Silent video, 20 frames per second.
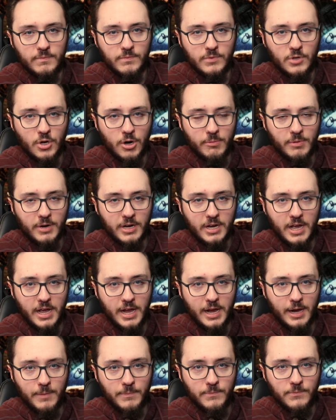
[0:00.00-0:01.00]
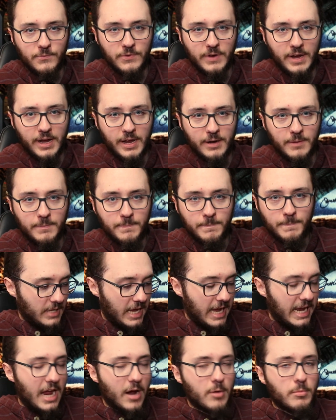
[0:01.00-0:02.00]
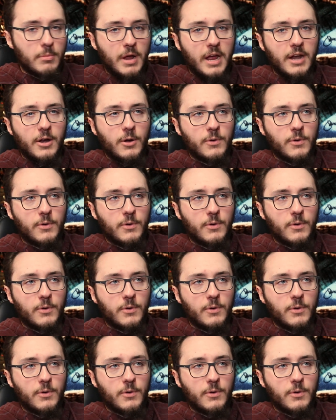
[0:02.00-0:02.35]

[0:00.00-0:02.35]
Cobra Kai fan. I